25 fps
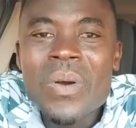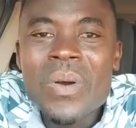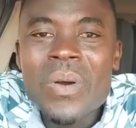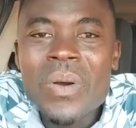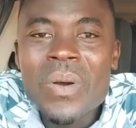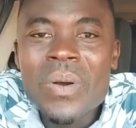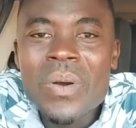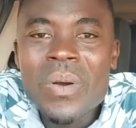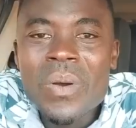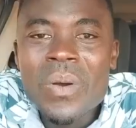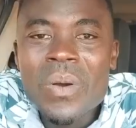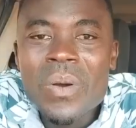
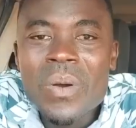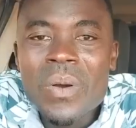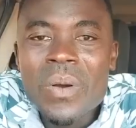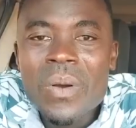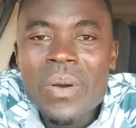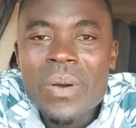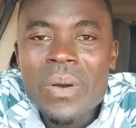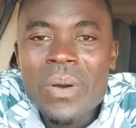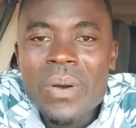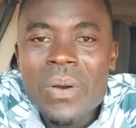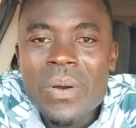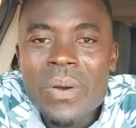
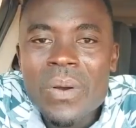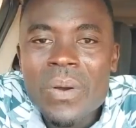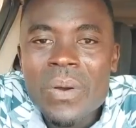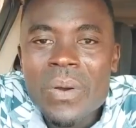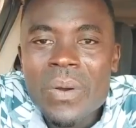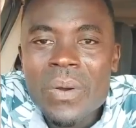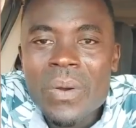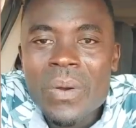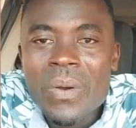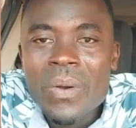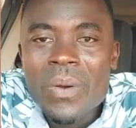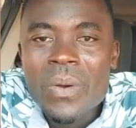
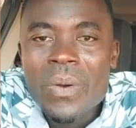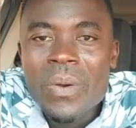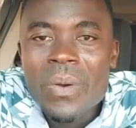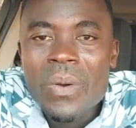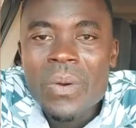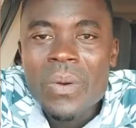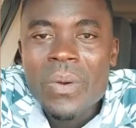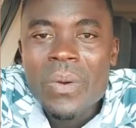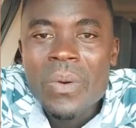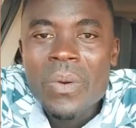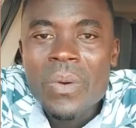Nobody speaks.